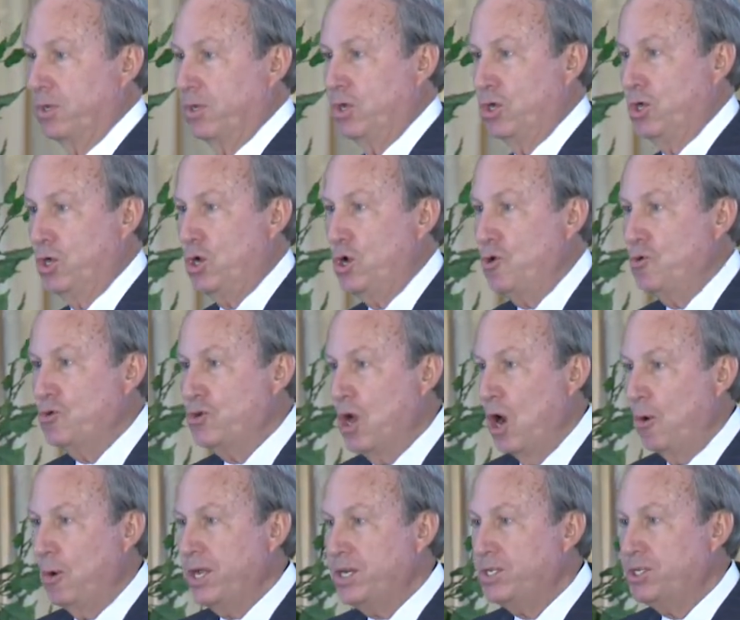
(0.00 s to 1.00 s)
who
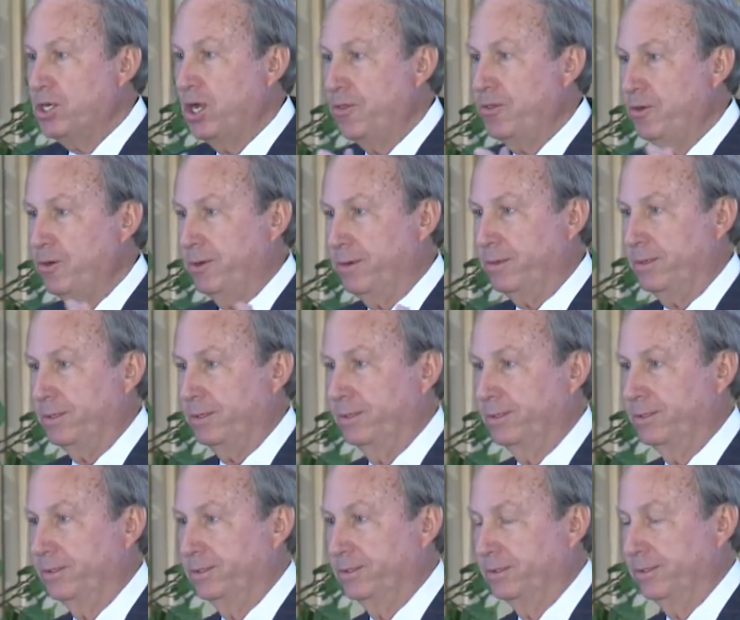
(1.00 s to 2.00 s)
know each other,
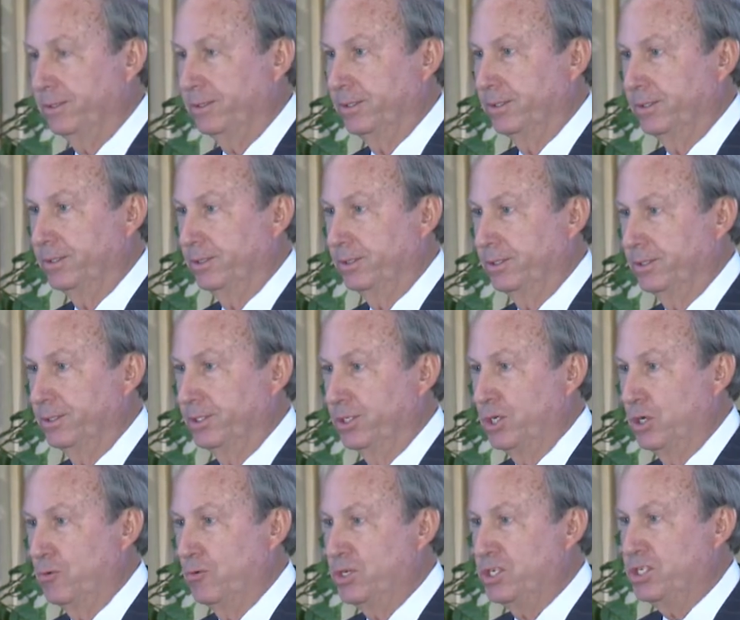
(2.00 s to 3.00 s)

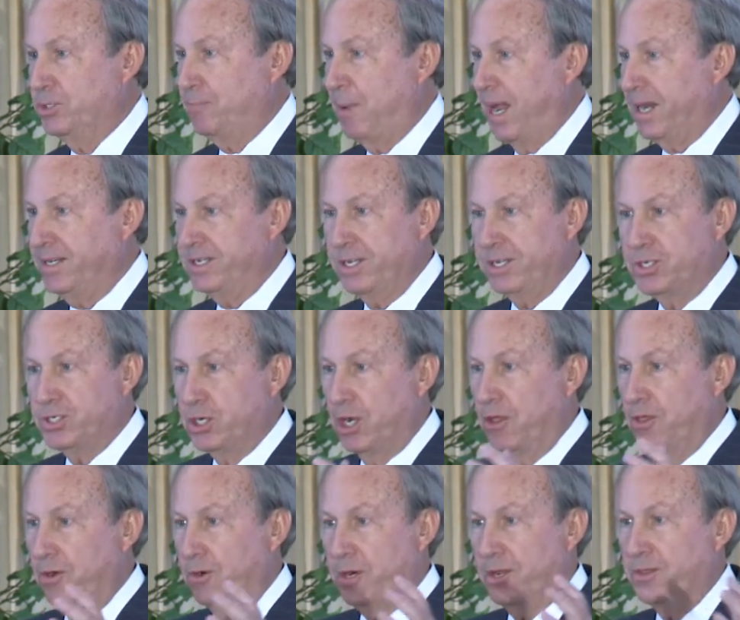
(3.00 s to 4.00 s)
who respect each
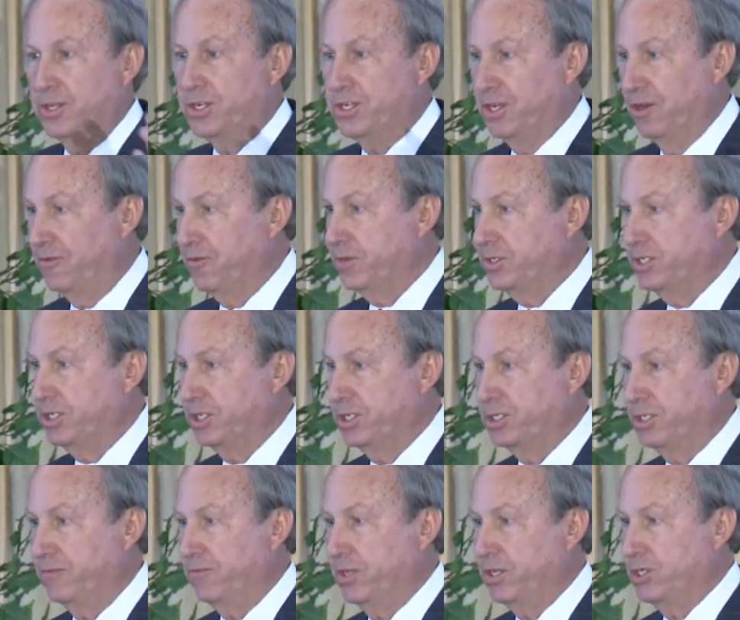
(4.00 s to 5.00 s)
other and the differences
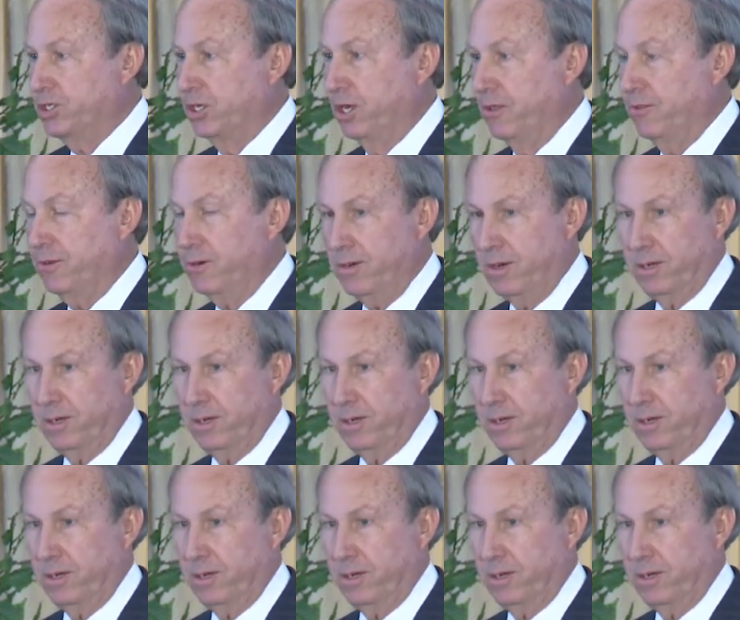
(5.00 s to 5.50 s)
of each other.